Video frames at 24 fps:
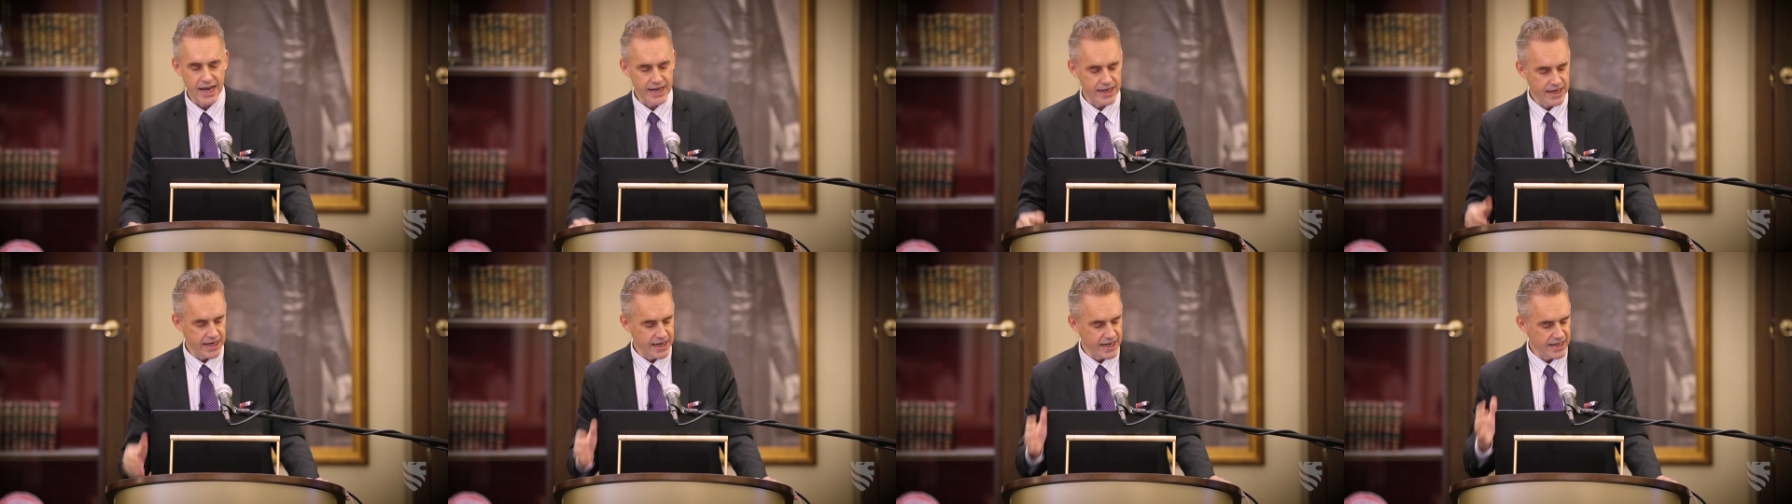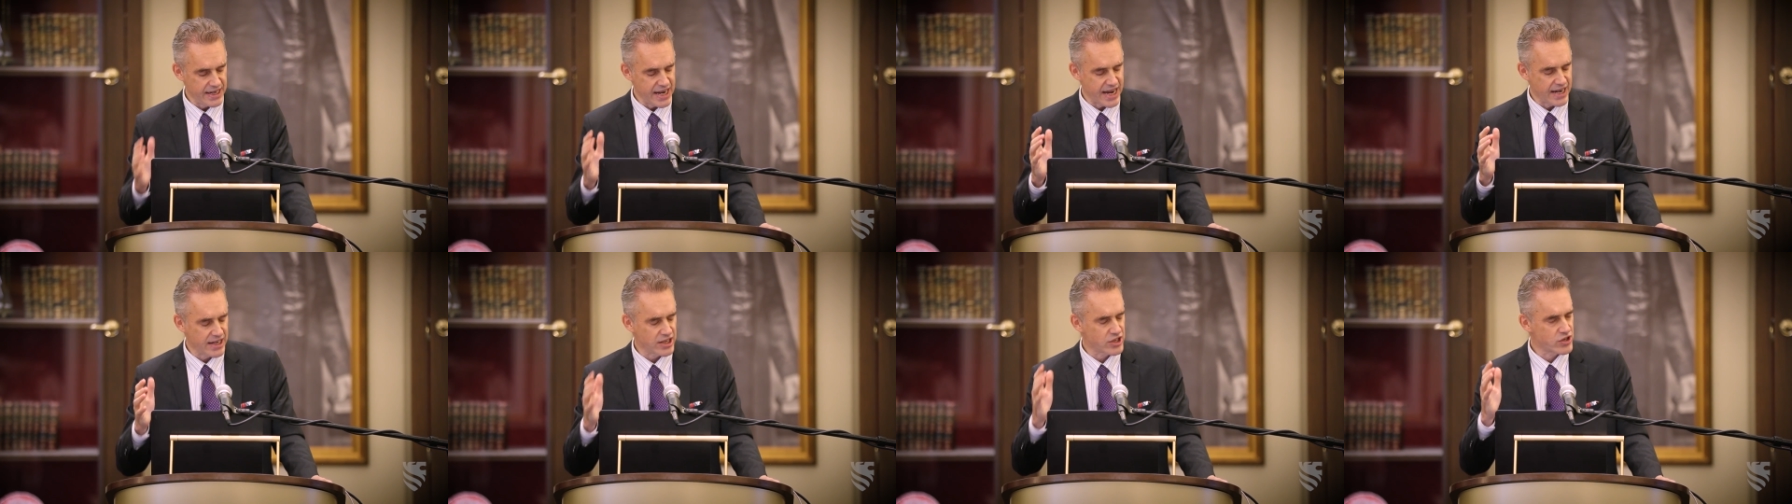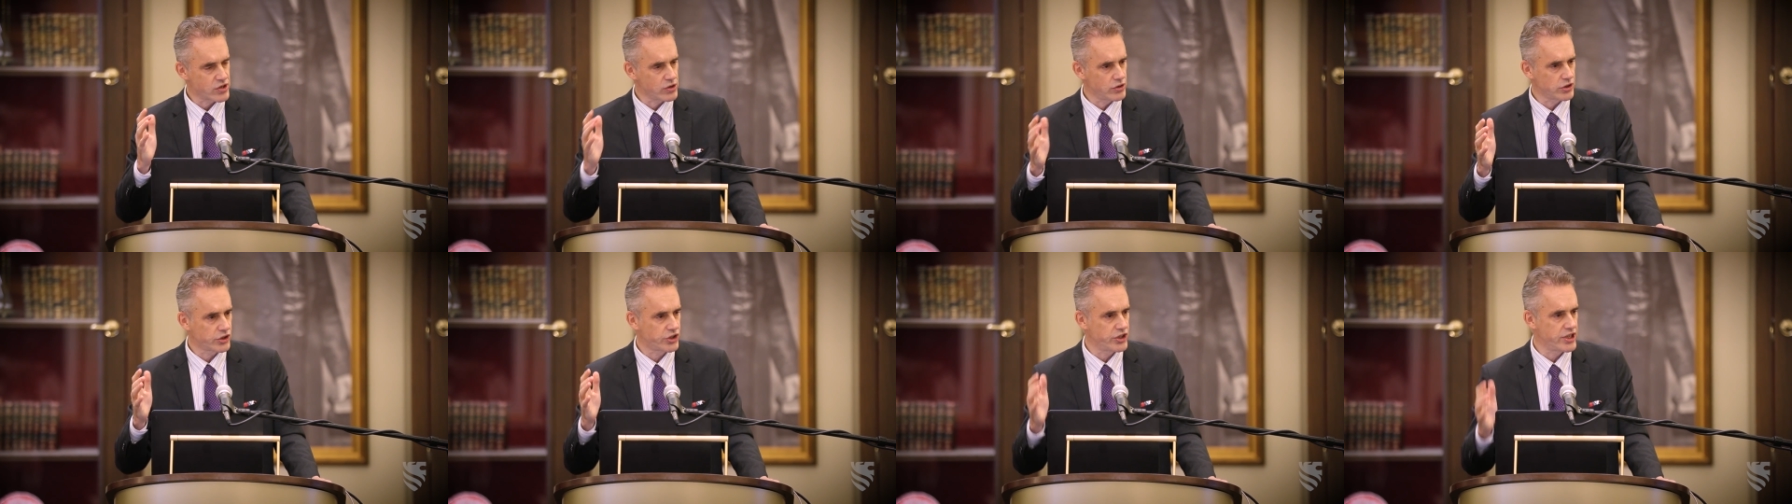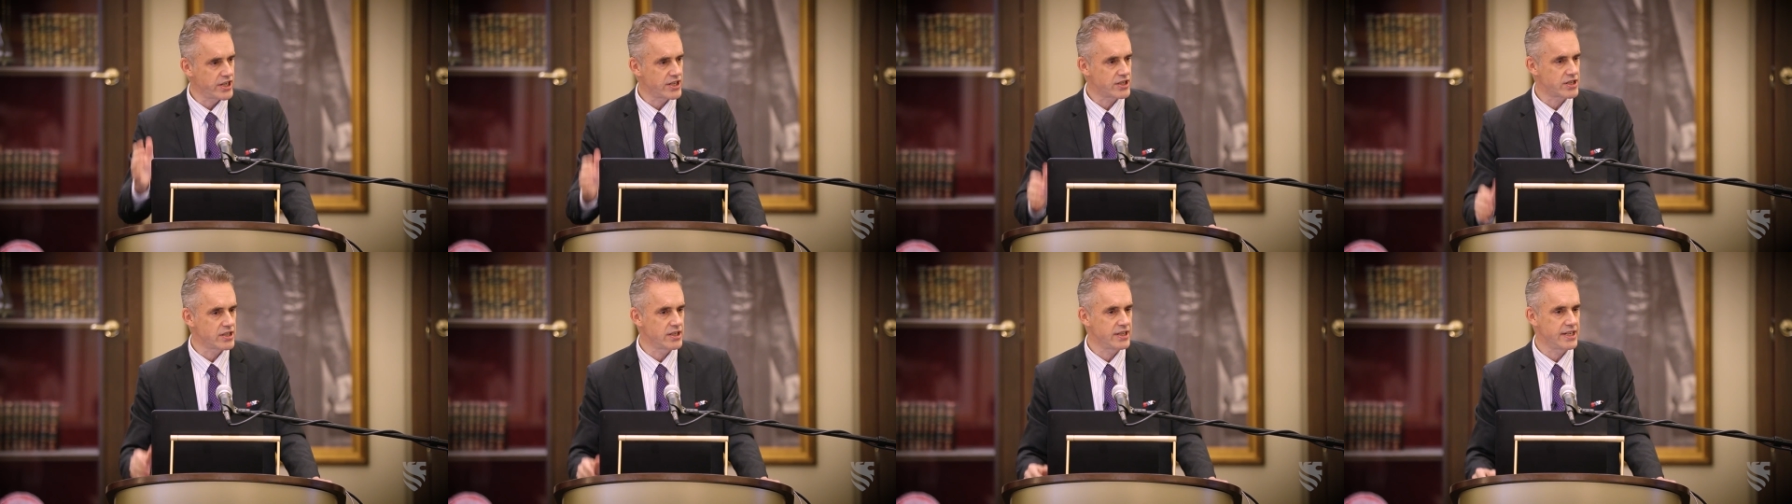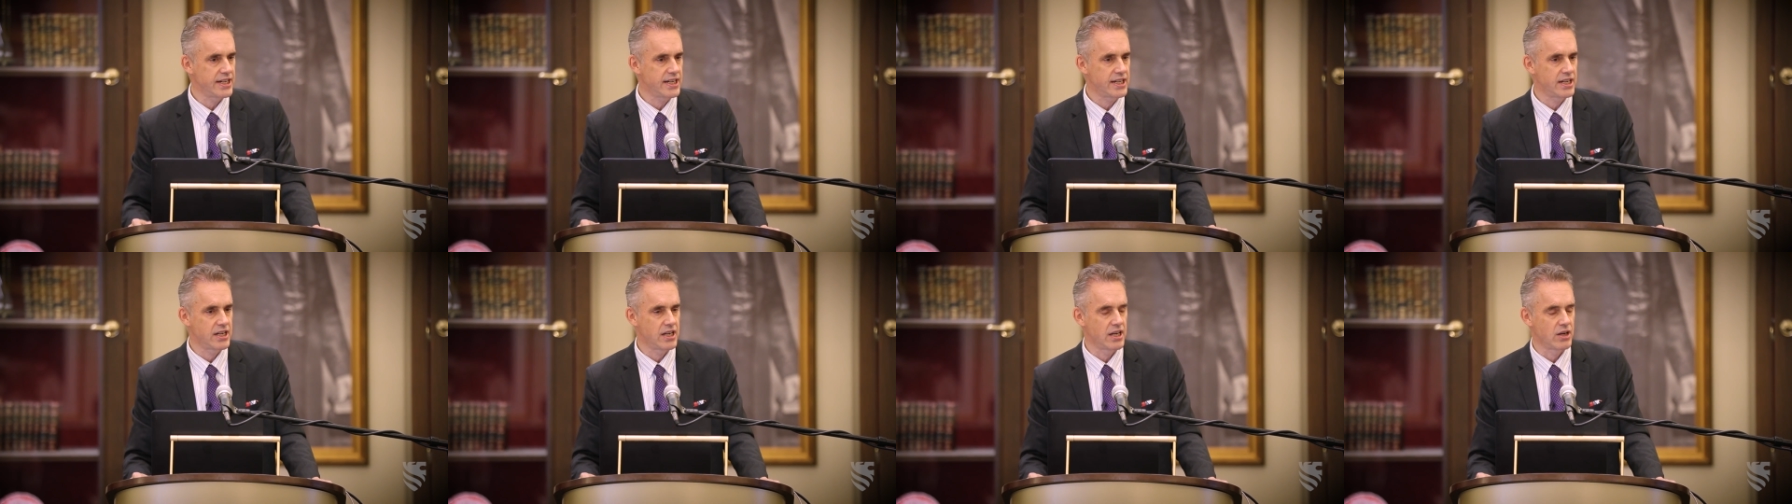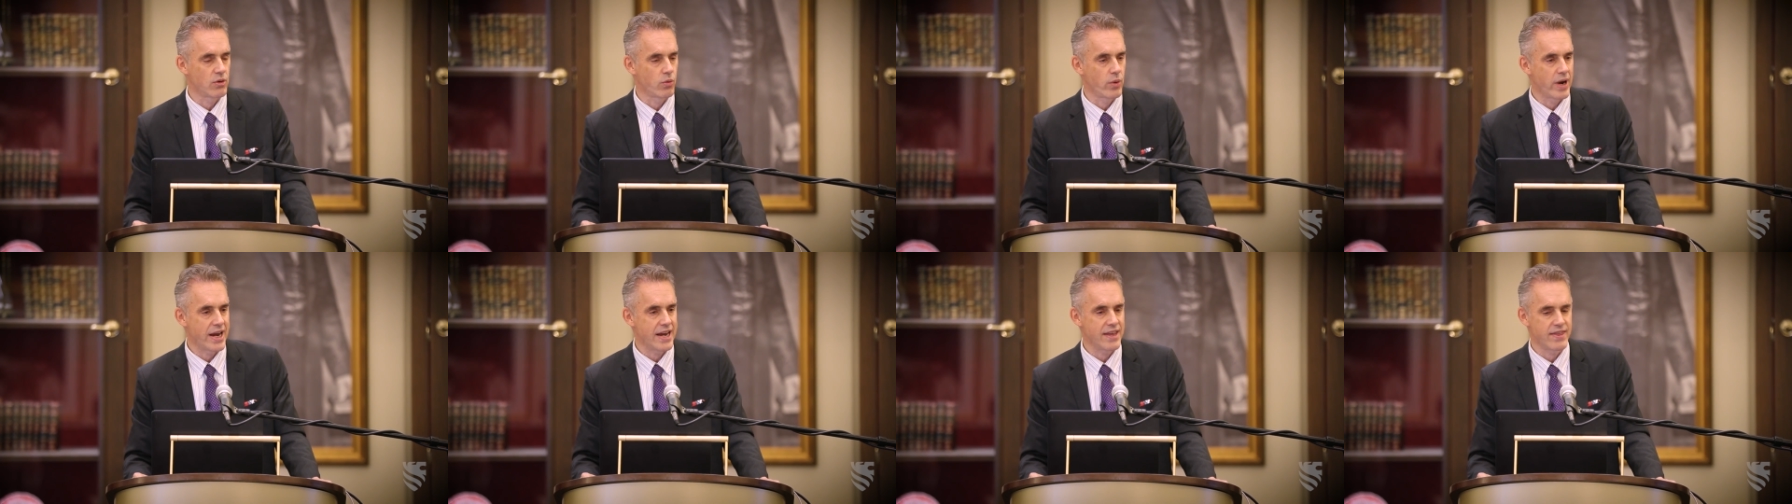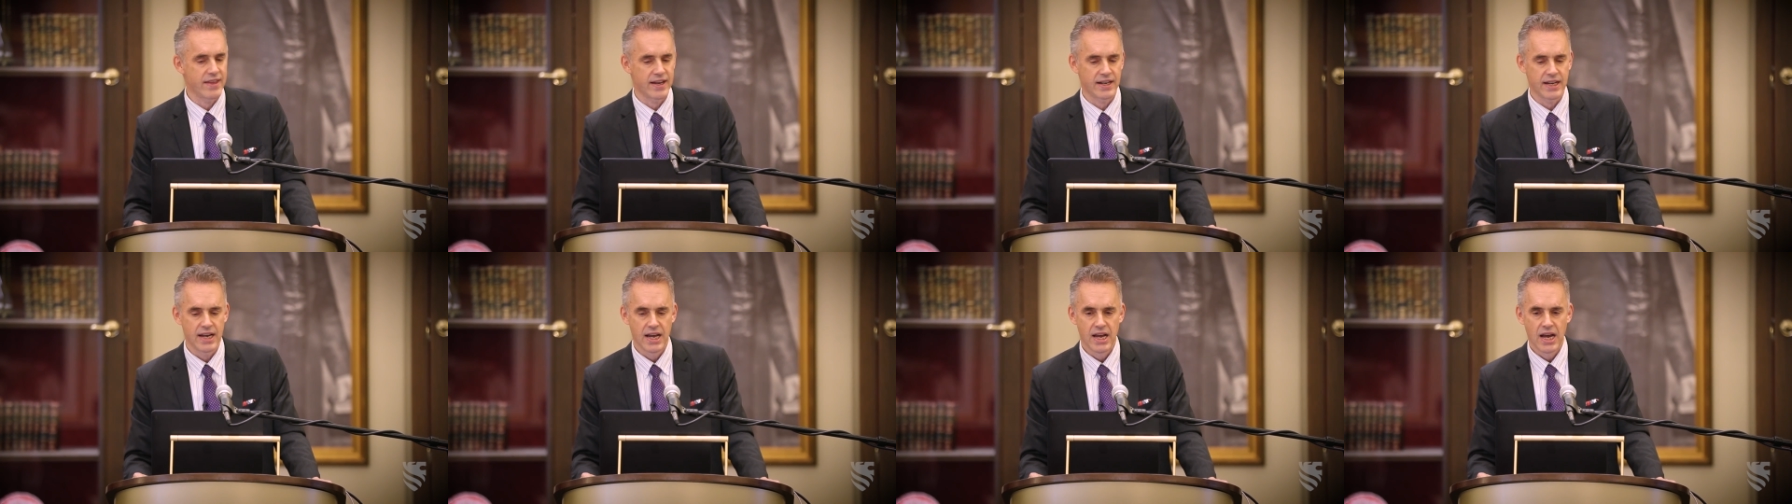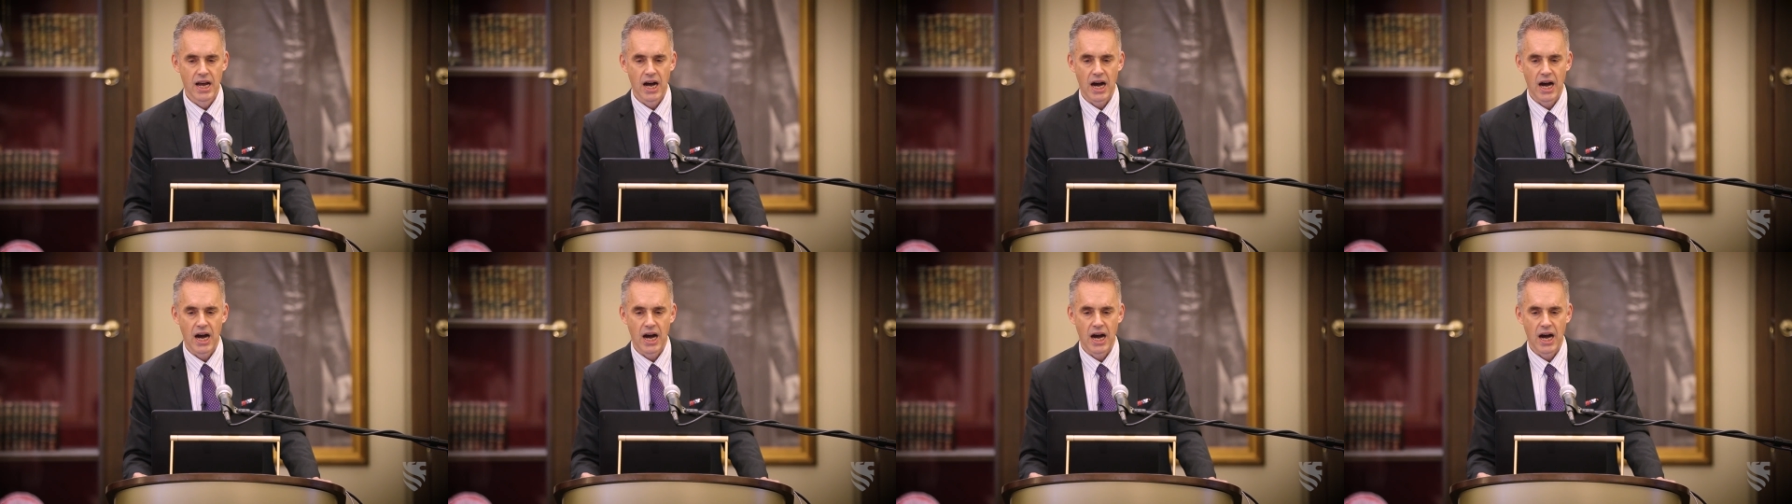And Solzhenitsyn did it in a way that,